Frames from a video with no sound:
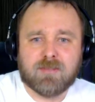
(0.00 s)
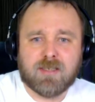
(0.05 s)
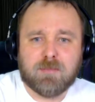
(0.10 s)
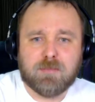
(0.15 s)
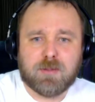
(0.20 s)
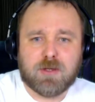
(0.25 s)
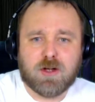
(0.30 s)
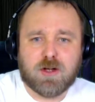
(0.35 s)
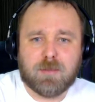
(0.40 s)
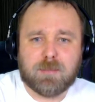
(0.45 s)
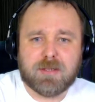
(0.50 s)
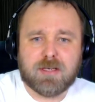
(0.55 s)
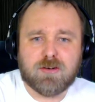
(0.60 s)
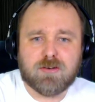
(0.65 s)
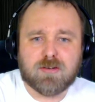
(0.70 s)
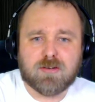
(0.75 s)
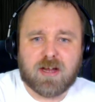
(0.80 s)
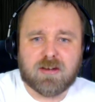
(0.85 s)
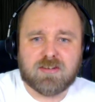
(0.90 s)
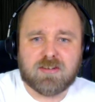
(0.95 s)
But now it'll be
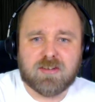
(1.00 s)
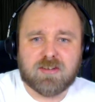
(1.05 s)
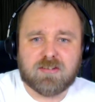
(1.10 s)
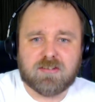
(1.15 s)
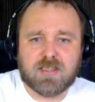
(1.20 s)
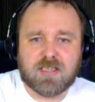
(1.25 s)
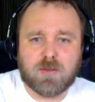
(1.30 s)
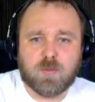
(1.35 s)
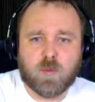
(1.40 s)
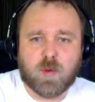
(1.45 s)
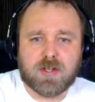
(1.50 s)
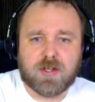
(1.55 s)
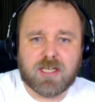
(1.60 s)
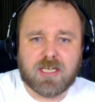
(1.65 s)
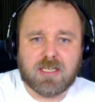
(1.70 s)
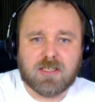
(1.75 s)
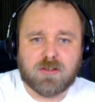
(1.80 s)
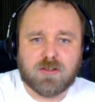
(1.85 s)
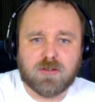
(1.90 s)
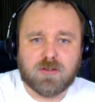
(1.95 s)
interesting to see what
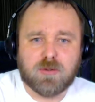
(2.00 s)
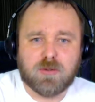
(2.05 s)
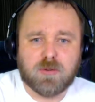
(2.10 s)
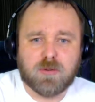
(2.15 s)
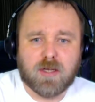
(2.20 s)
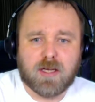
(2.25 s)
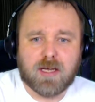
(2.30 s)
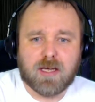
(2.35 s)
they do,